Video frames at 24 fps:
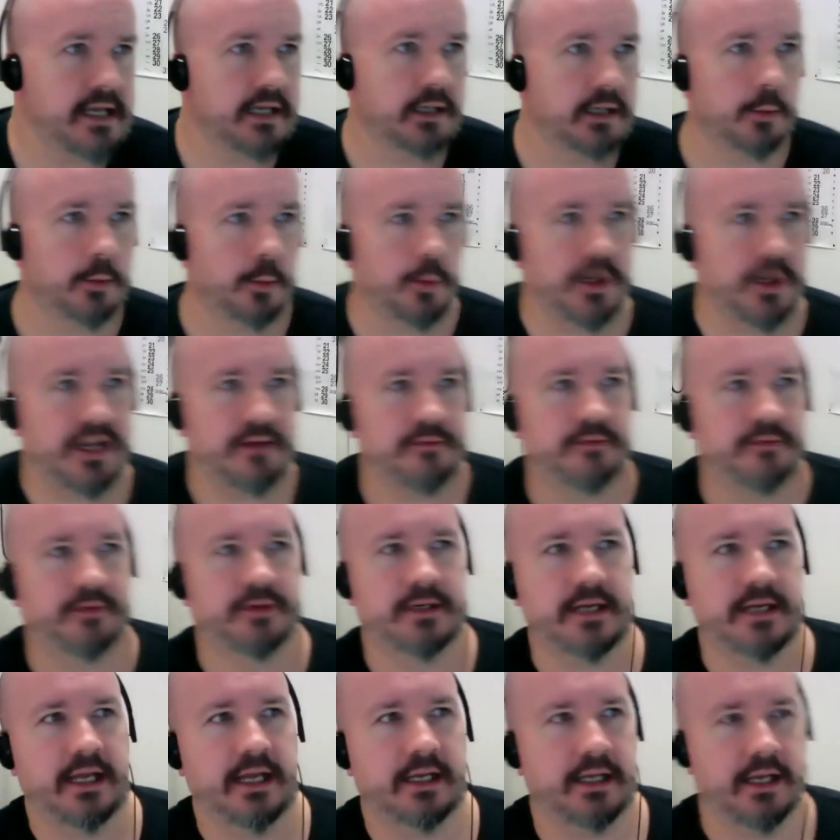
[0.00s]
we've
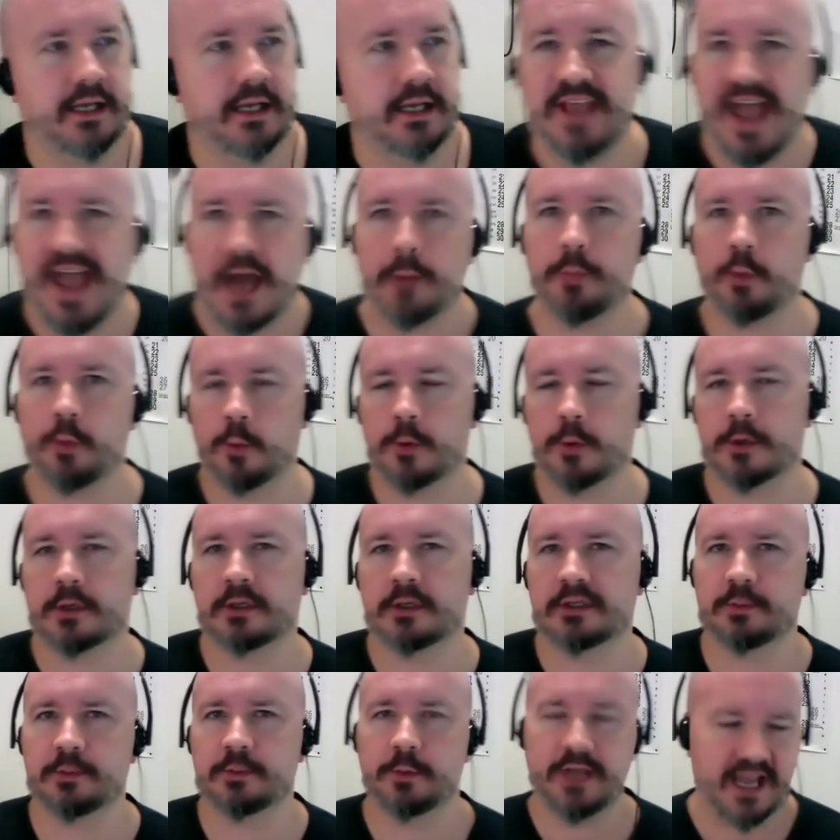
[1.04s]
in the Apple
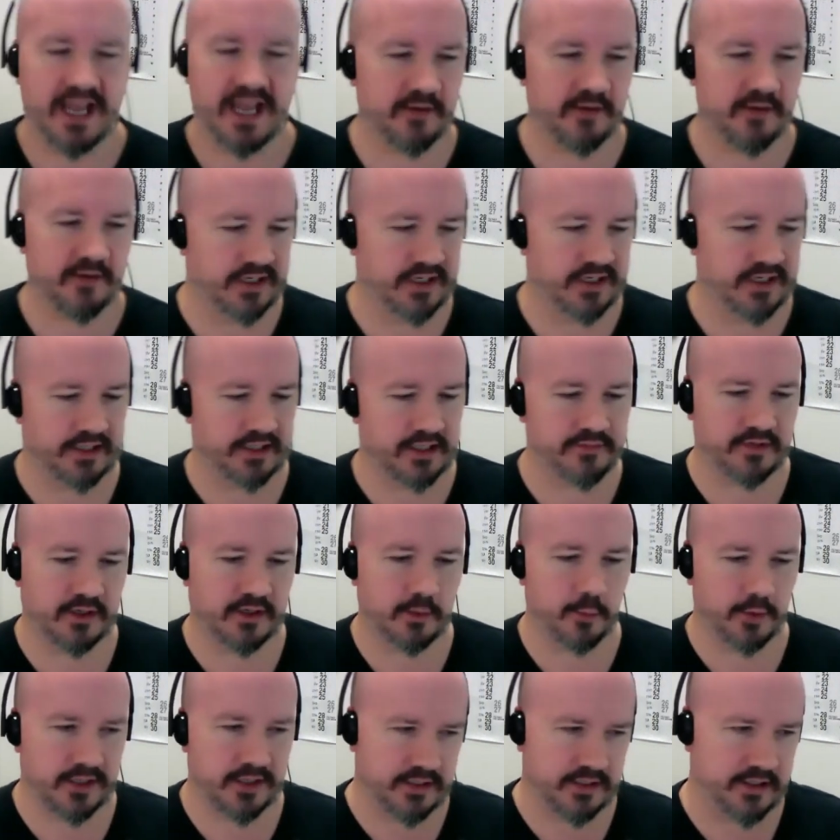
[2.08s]
world, we have been
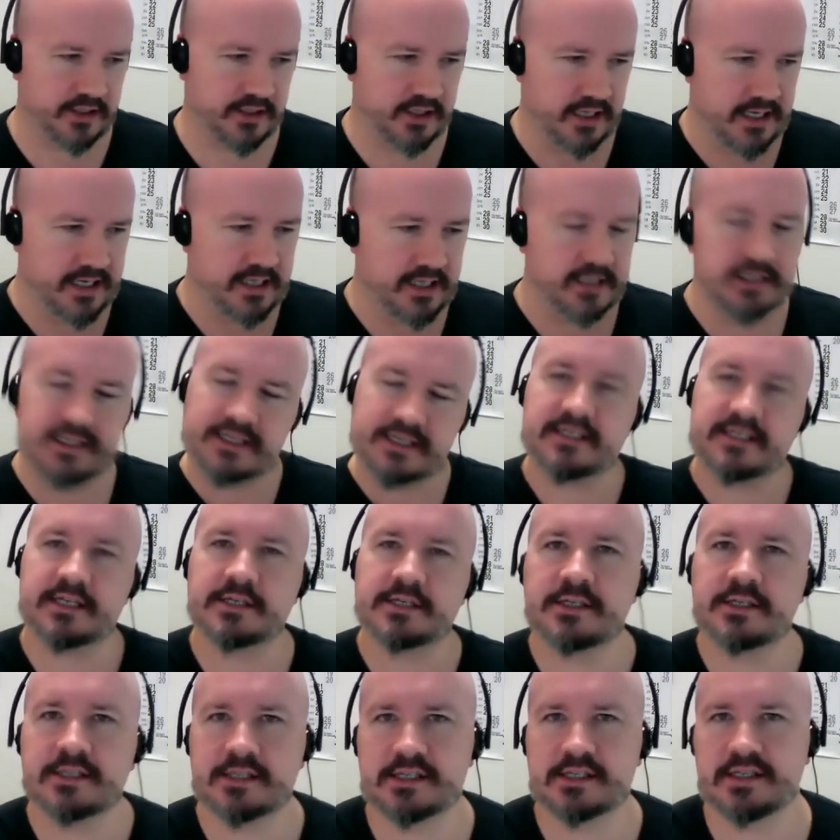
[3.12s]
living with
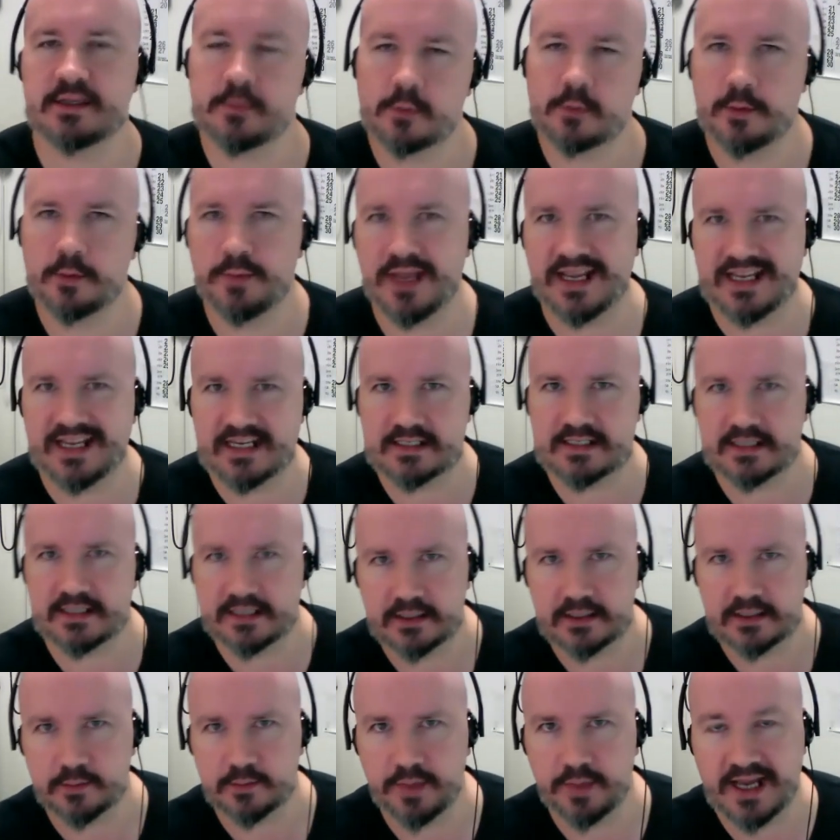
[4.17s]
decisions that were made
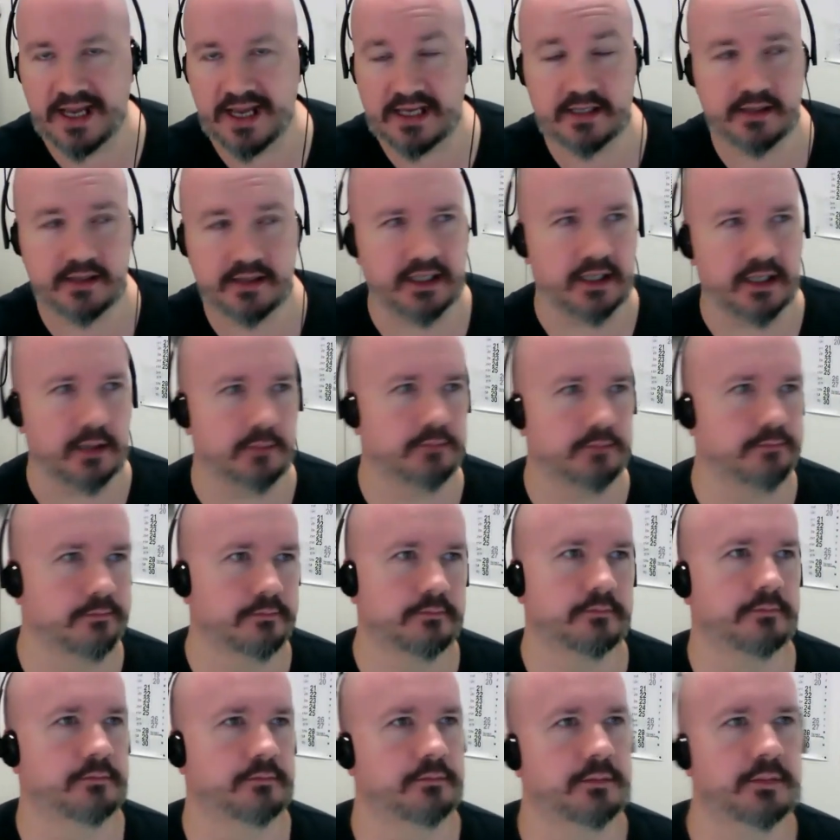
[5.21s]
back in the
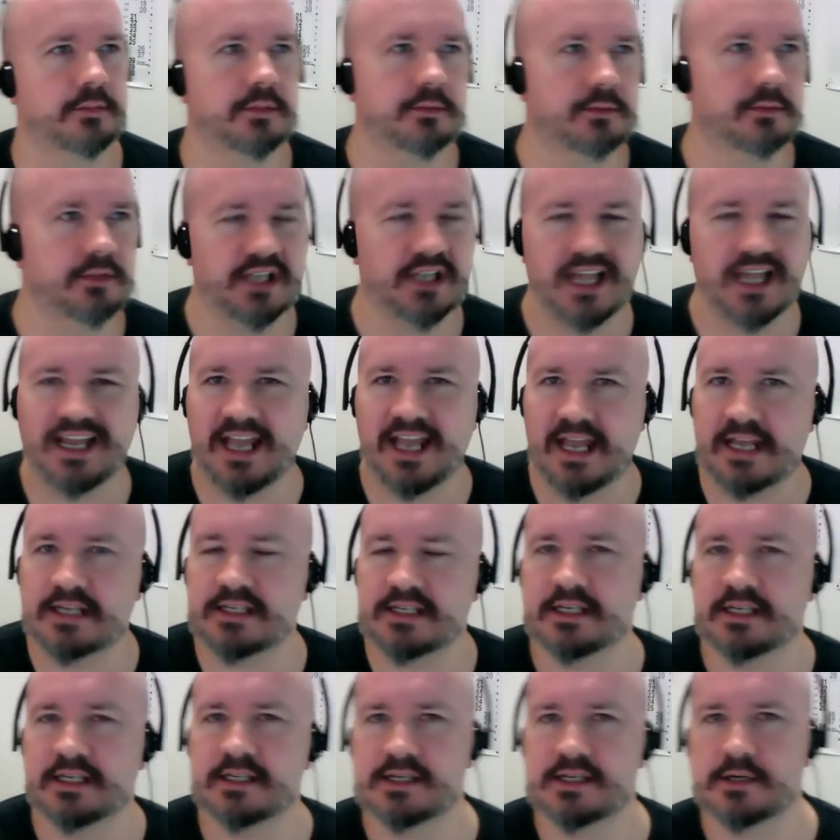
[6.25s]
late
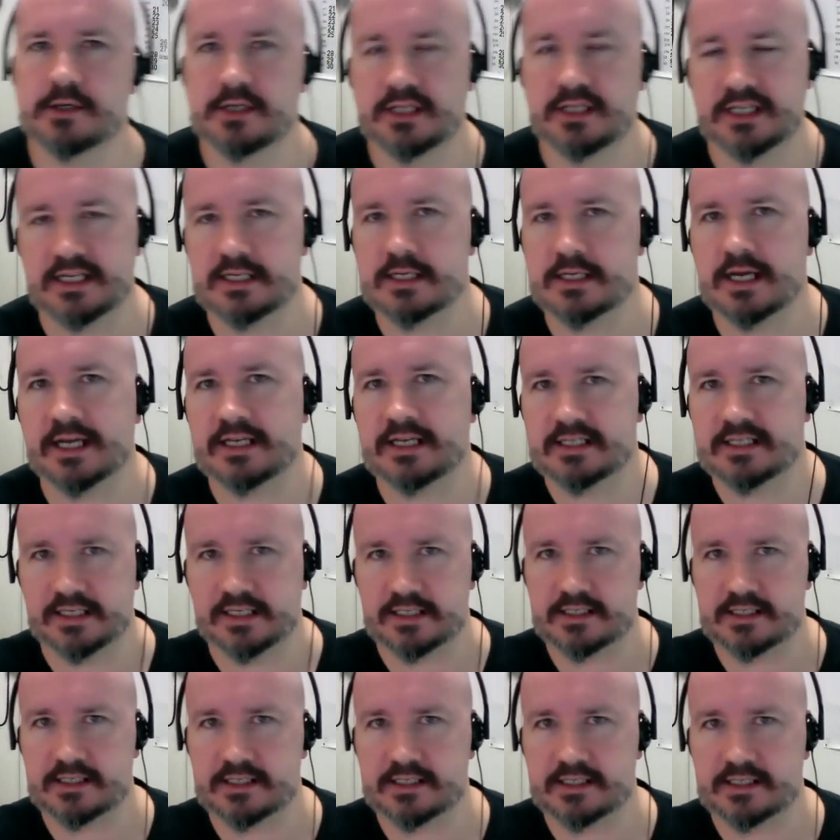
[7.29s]
80s, early
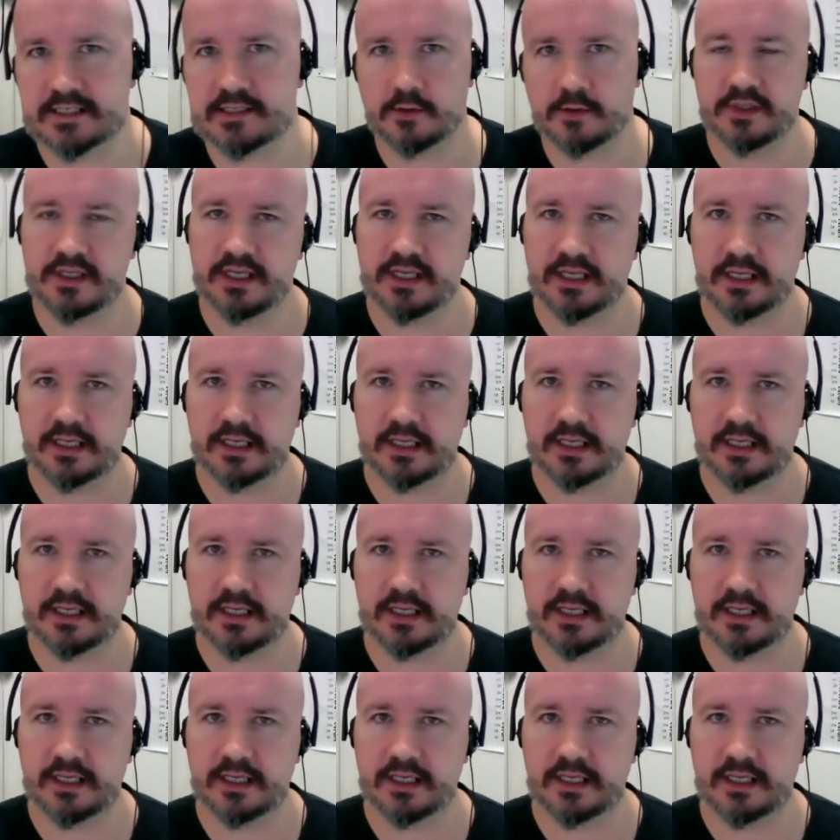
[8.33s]
90s, from